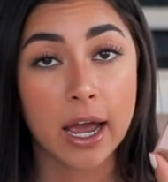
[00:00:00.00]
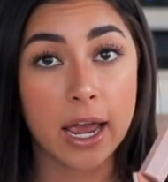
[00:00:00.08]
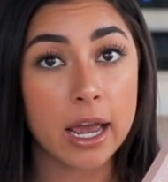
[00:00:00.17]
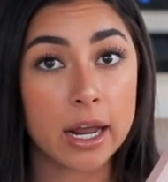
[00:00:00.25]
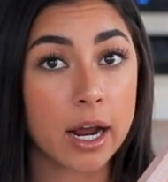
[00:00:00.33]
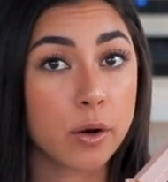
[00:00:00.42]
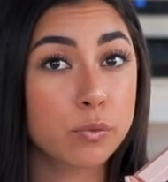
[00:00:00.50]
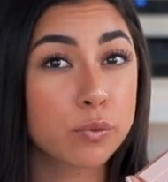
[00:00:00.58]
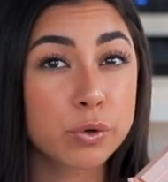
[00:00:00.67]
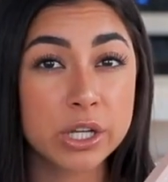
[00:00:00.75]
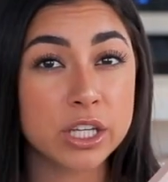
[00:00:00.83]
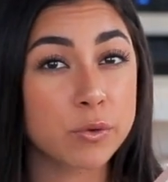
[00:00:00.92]
And I
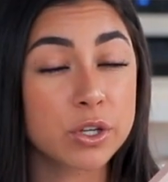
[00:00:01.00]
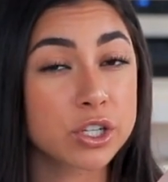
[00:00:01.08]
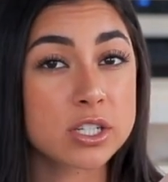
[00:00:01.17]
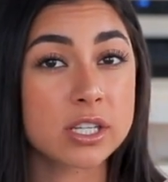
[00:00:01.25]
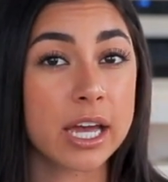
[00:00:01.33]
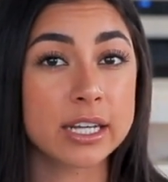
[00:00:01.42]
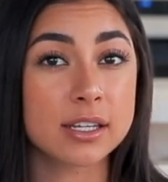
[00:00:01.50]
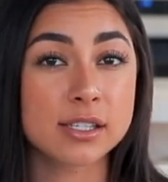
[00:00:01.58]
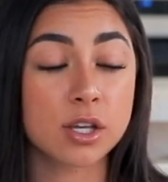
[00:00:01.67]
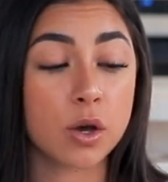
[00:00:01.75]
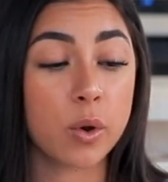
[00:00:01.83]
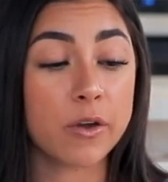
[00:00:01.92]
really, really just like this.
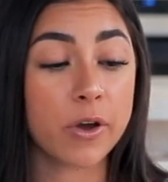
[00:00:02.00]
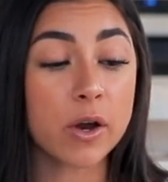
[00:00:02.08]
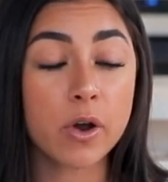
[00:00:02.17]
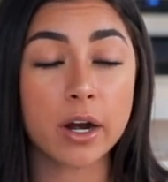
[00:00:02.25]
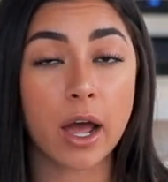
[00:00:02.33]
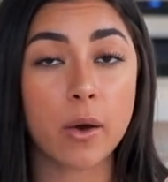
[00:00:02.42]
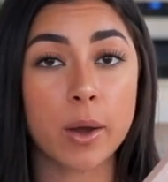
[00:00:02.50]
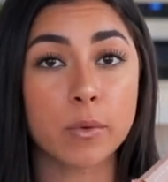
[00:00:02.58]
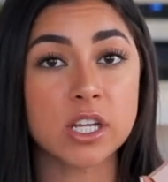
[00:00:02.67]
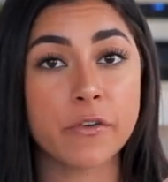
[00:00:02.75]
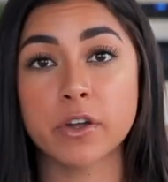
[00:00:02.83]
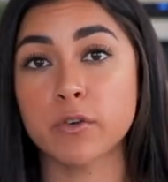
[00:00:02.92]
So if I run out, I will
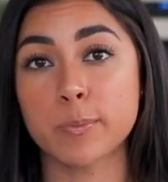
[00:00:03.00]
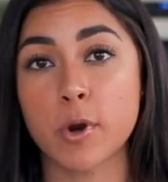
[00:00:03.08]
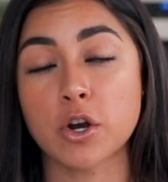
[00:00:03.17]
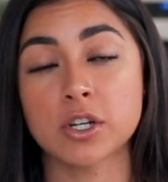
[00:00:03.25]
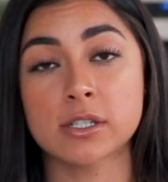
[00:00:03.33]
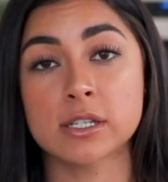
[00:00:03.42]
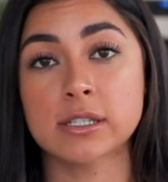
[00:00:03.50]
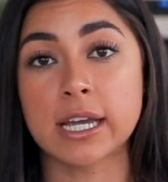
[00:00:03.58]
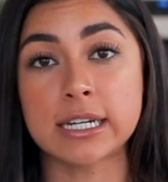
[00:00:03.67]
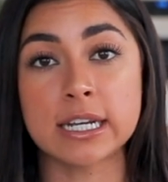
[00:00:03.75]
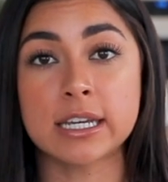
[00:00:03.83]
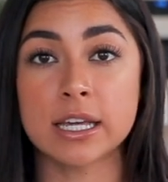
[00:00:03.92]
definitely repurchase this. I
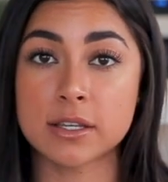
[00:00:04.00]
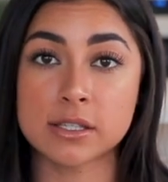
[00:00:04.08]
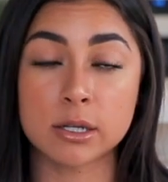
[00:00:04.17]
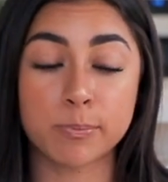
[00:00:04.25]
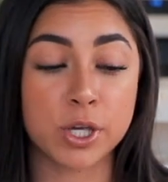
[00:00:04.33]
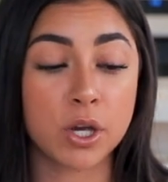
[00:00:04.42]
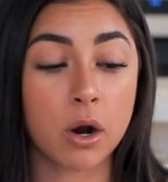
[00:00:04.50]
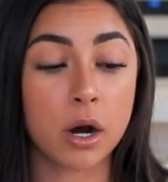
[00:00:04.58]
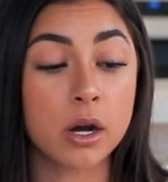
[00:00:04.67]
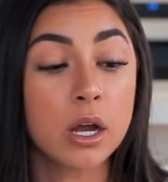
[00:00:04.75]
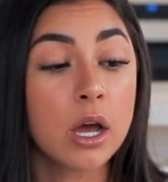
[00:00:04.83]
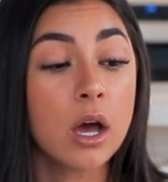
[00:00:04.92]
did get this in P
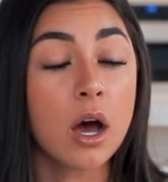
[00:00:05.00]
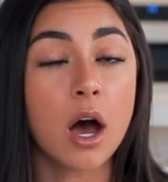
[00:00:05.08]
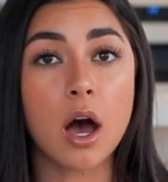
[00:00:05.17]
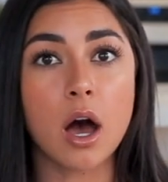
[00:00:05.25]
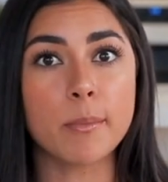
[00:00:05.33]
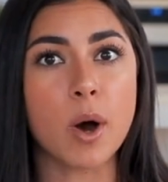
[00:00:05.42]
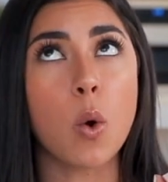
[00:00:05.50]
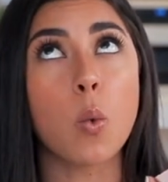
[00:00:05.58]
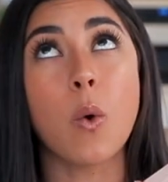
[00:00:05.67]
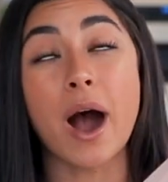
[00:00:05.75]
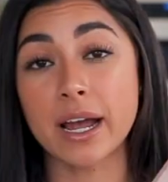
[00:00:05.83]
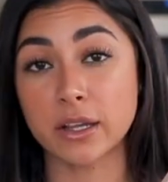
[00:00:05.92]
R um, a
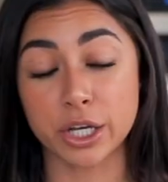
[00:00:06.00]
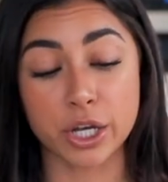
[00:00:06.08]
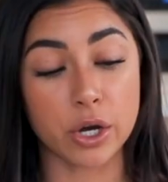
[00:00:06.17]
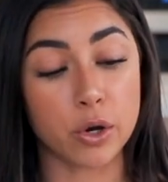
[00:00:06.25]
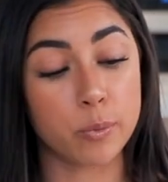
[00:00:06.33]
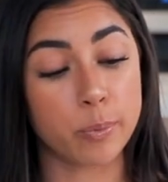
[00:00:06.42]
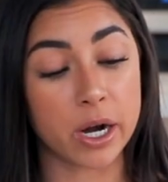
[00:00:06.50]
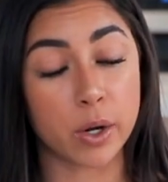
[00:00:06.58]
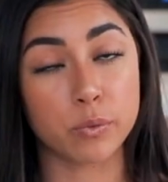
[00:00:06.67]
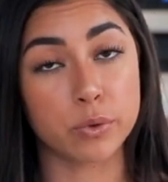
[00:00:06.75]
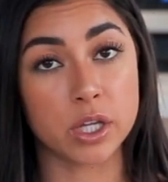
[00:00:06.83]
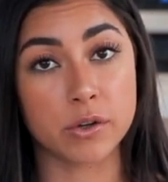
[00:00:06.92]
while ago, but I
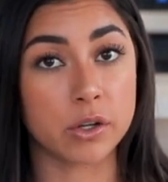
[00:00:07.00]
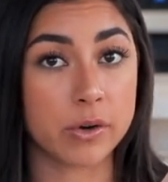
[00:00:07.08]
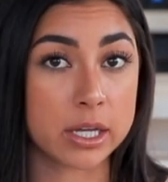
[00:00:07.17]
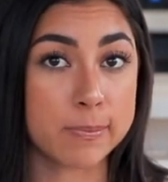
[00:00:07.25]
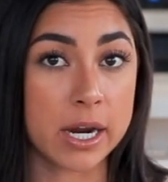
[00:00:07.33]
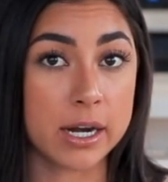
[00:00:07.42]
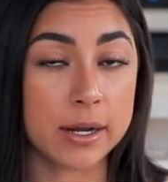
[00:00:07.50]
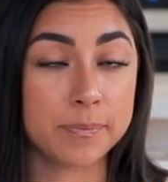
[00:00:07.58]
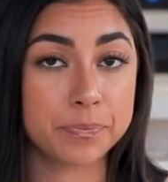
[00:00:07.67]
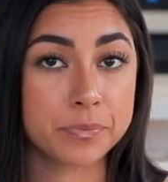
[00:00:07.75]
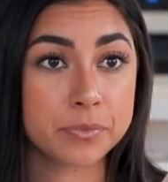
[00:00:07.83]
really, really recommend it.